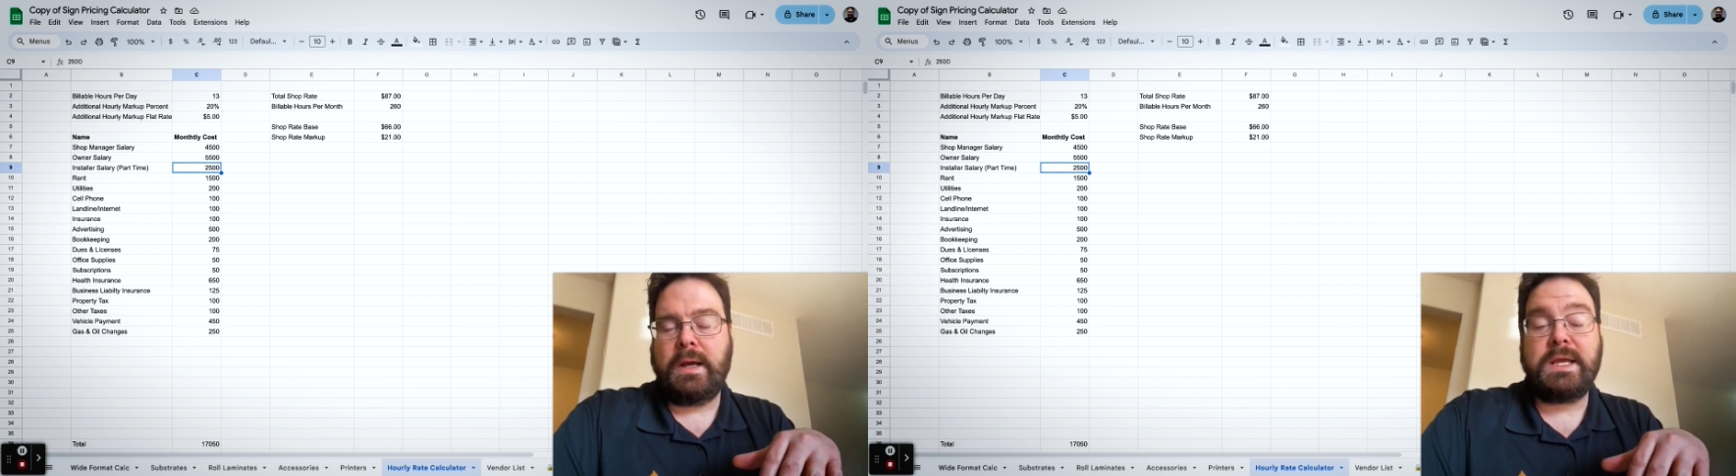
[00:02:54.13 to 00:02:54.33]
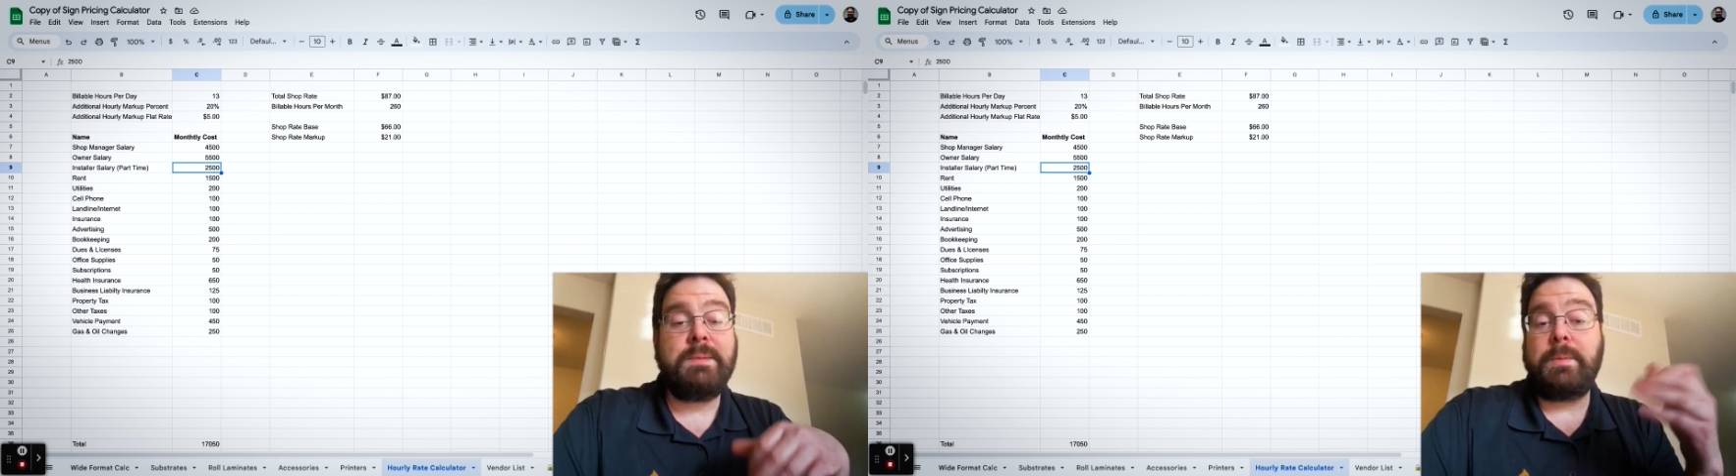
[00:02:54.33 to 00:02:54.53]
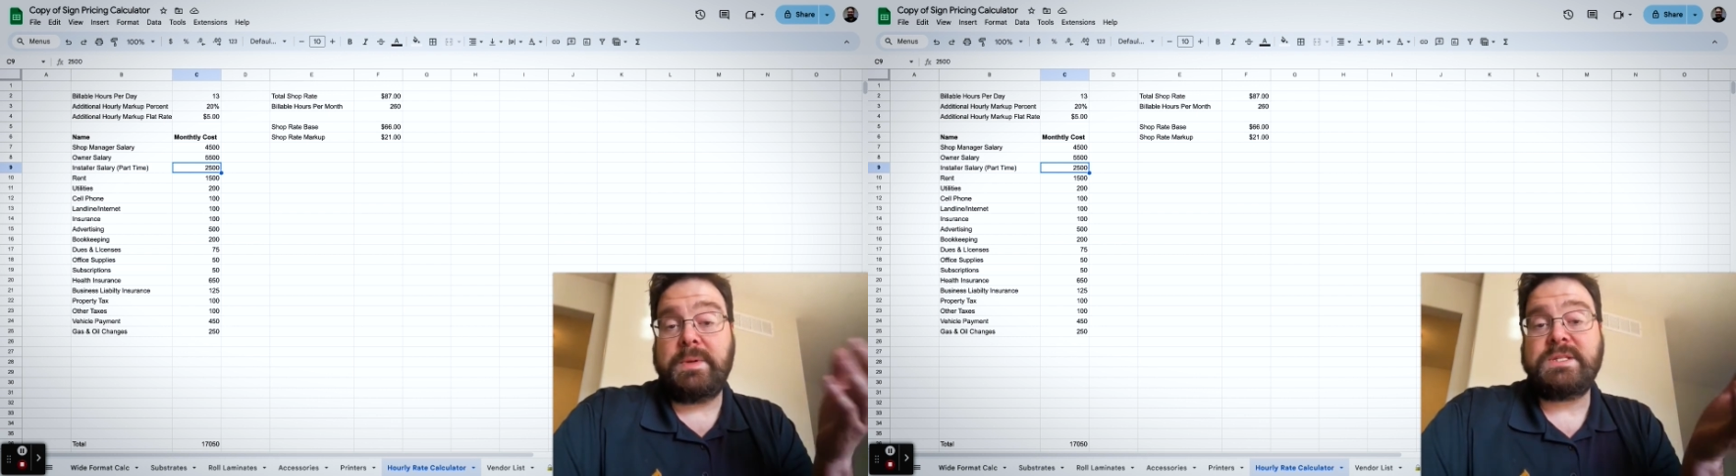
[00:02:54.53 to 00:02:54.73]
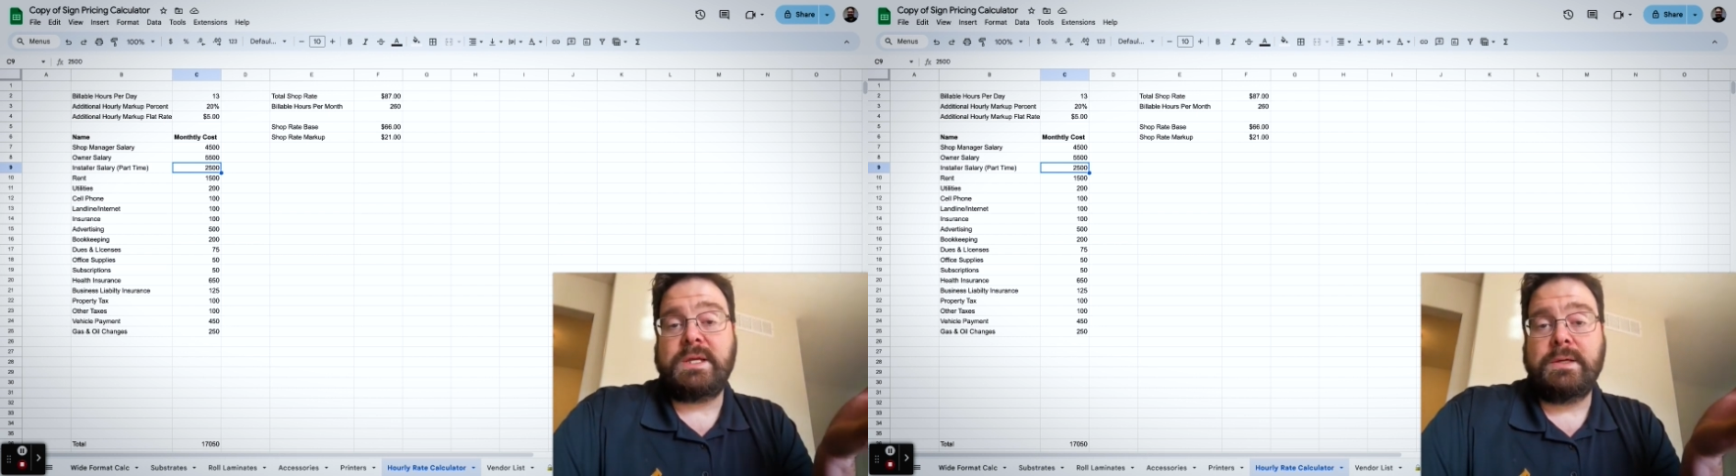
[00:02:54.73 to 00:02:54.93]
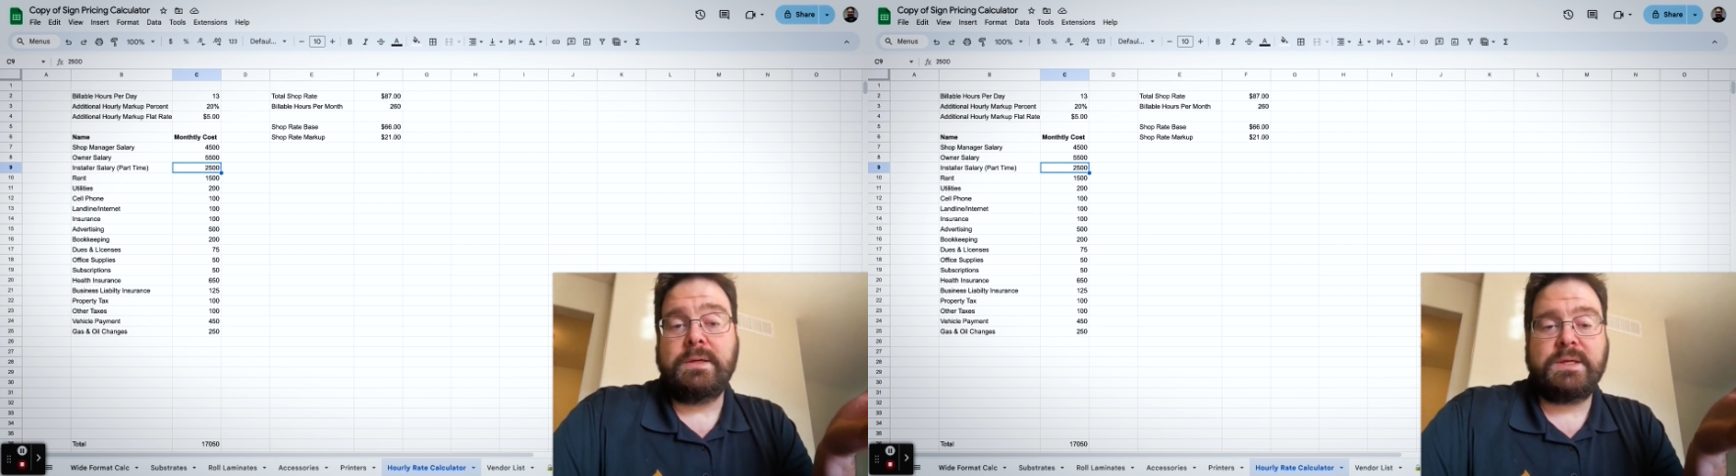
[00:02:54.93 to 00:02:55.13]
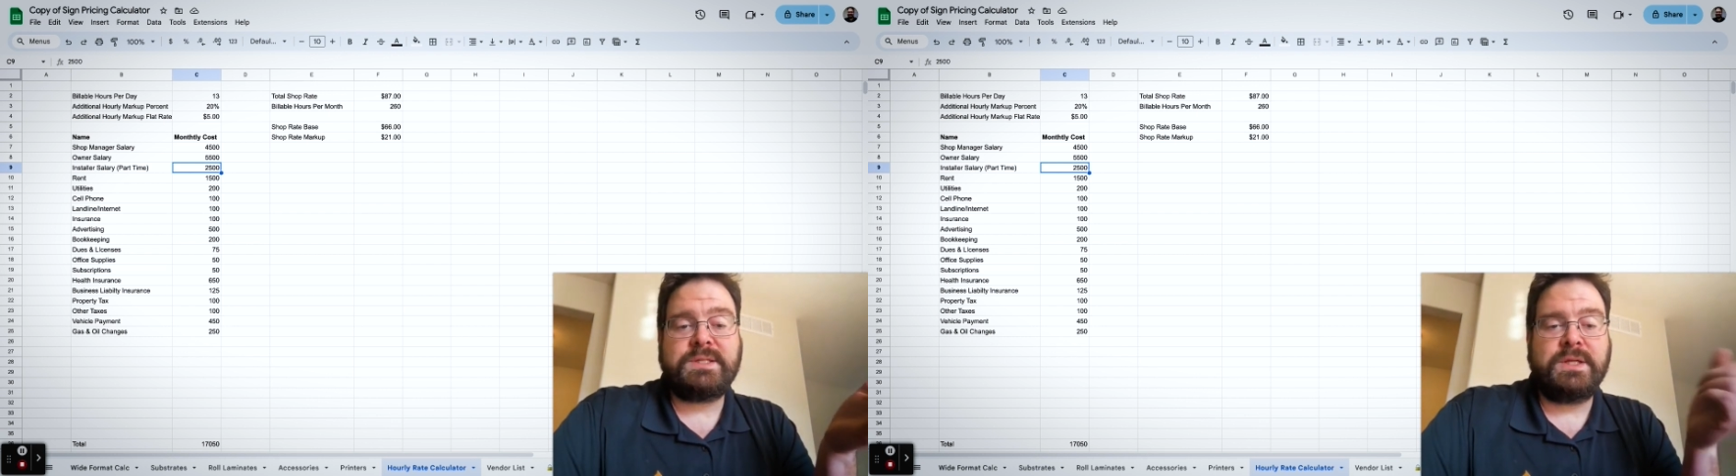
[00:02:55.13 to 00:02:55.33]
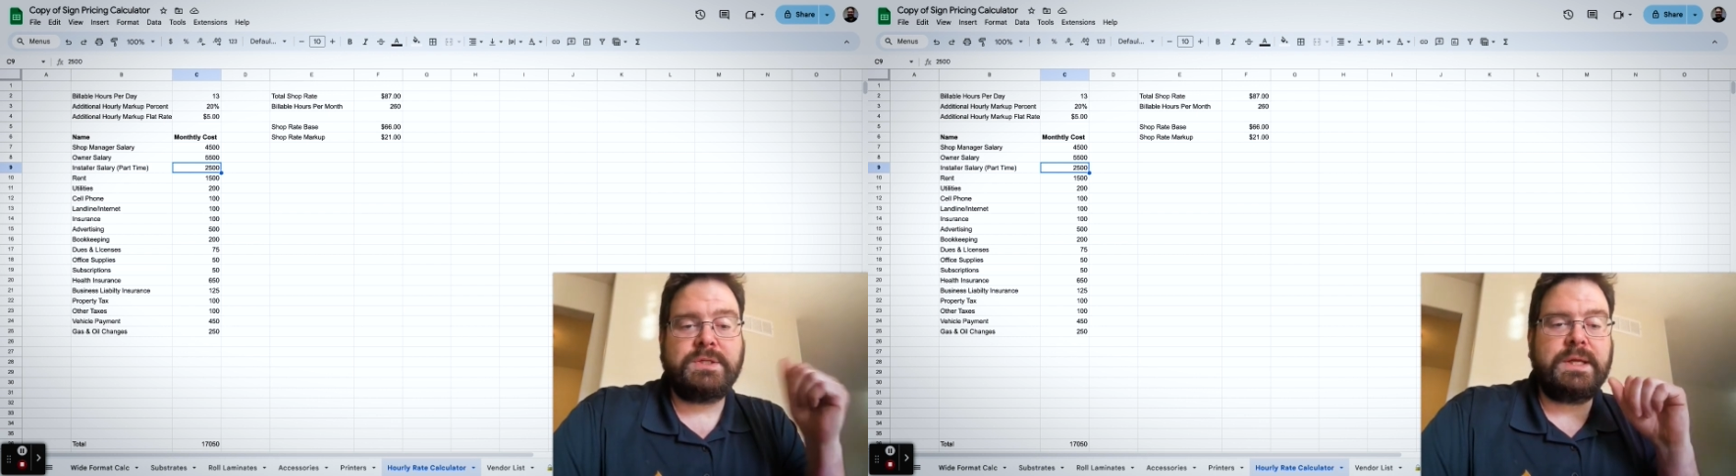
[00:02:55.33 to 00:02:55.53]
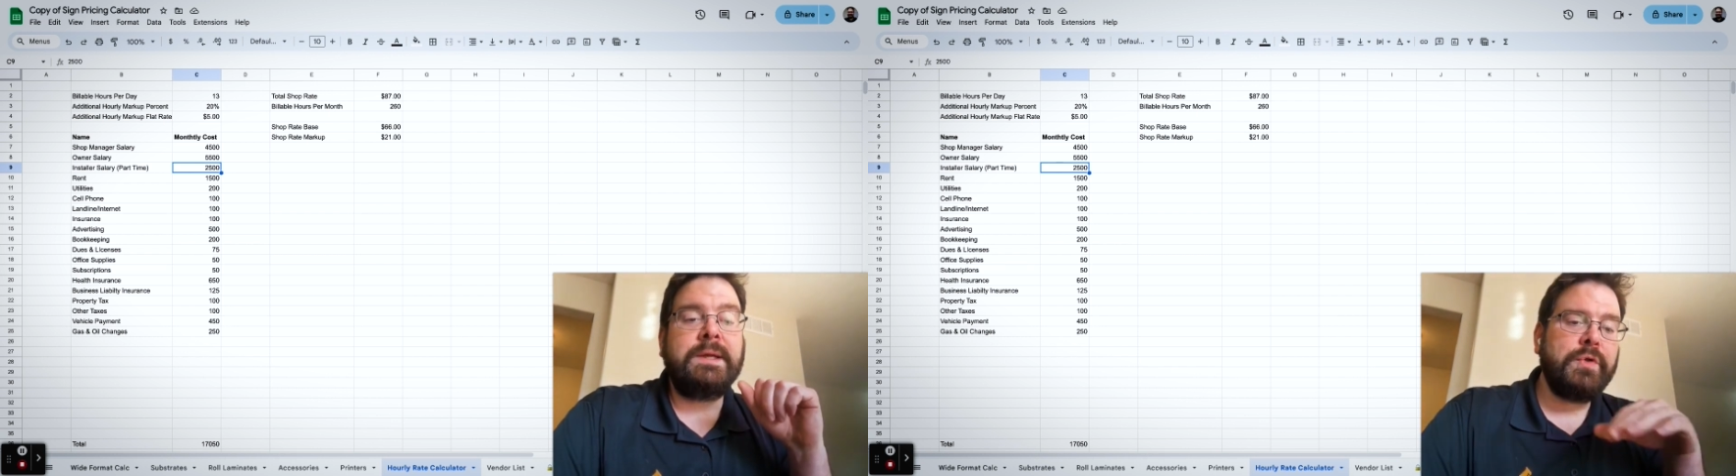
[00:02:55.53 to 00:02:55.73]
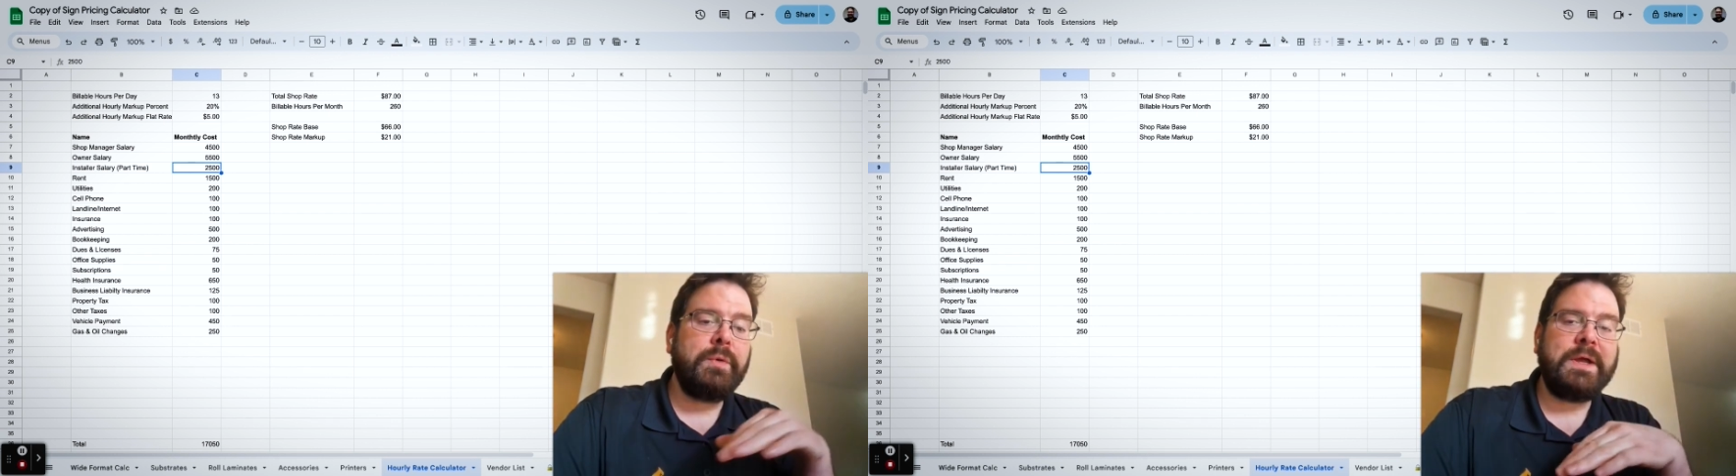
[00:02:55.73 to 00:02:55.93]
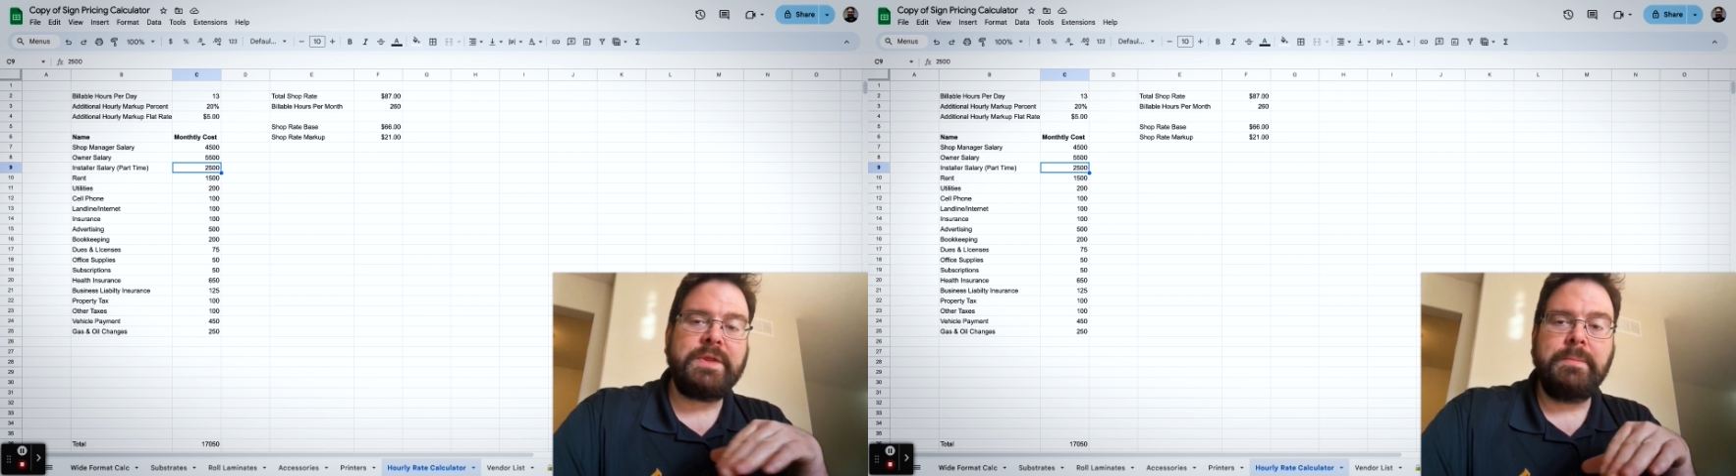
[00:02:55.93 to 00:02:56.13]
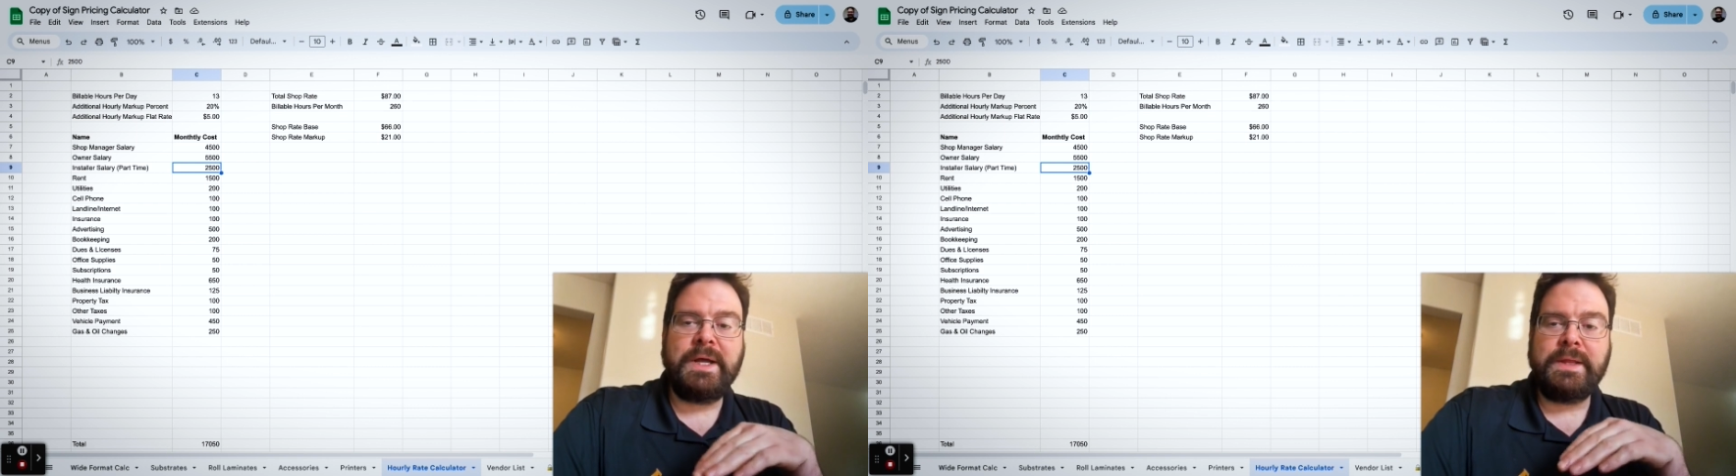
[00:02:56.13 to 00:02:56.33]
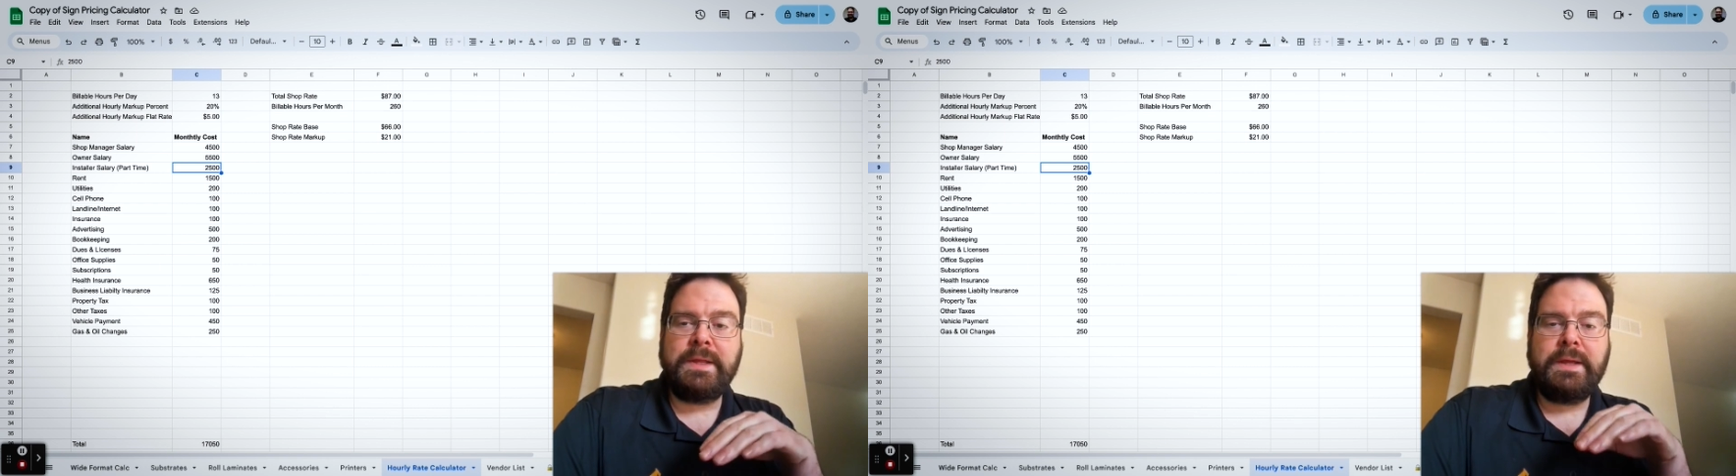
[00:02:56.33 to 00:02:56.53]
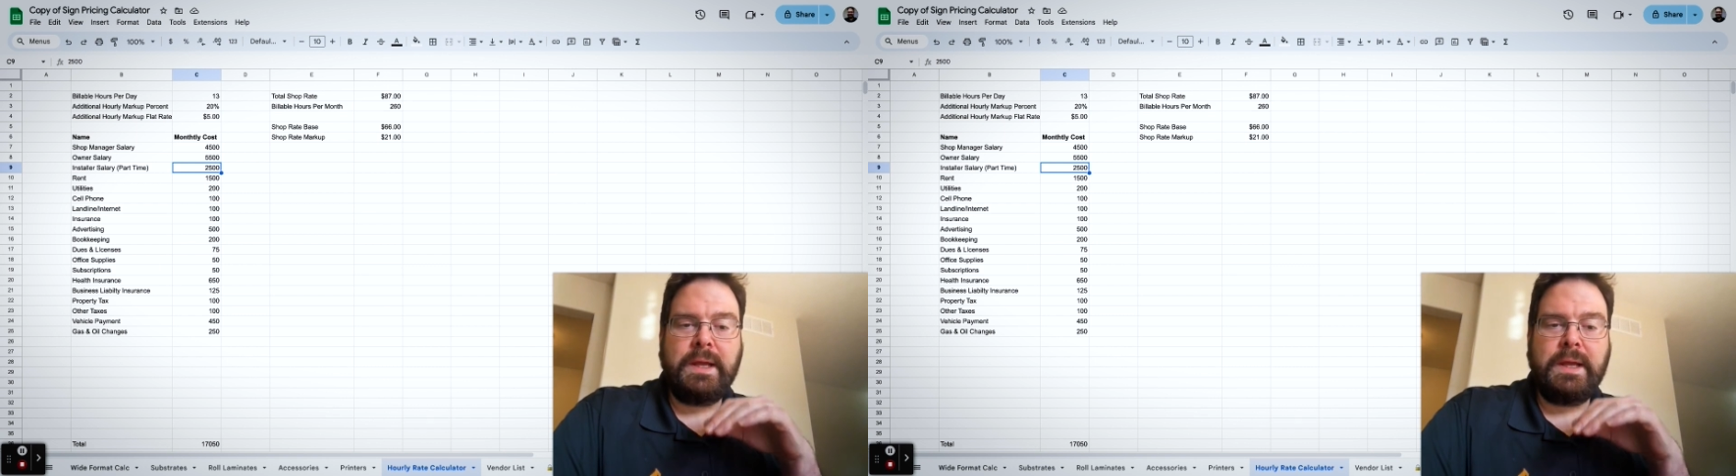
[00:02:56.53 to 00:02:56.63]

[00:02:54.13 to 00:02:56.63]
keeping busy essentially throughout the month.